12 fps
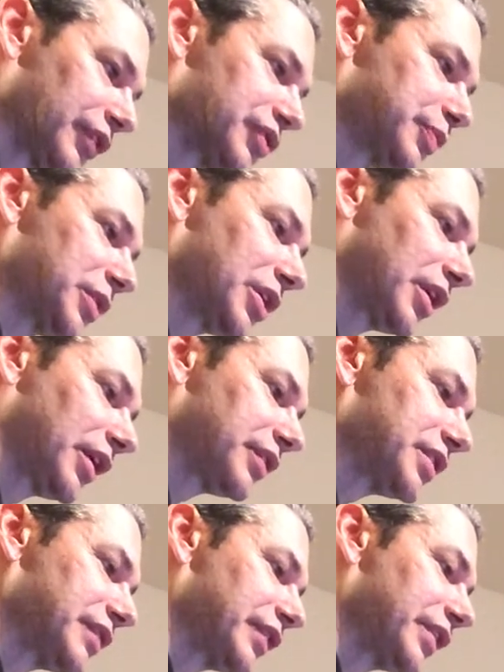goes
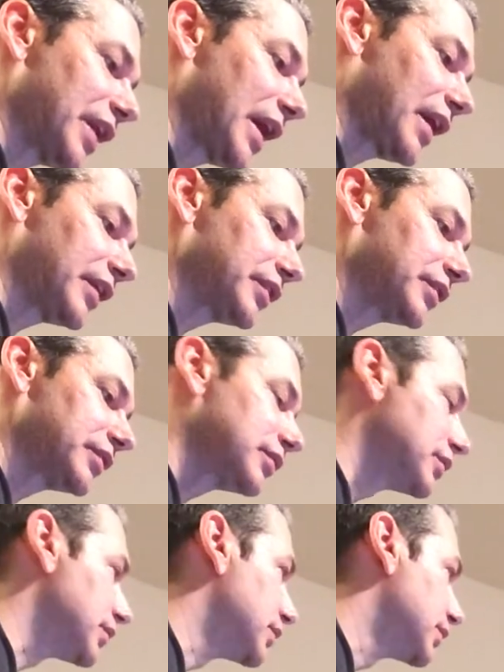beyond even that.
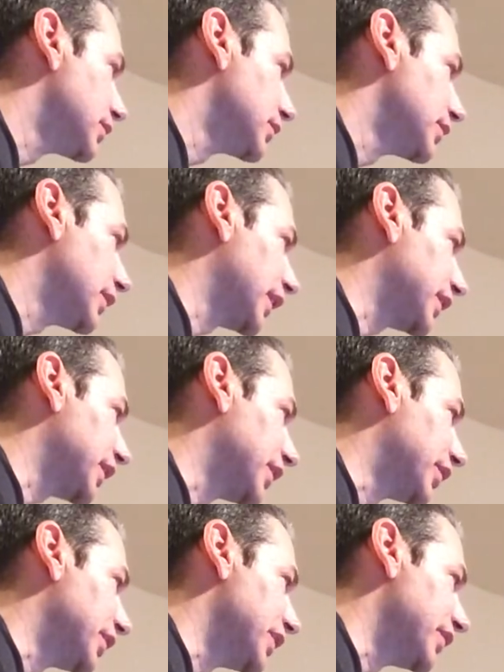Like they
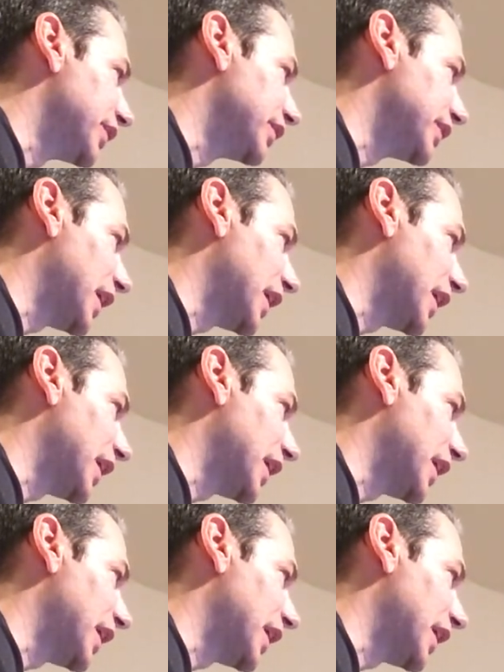don't even.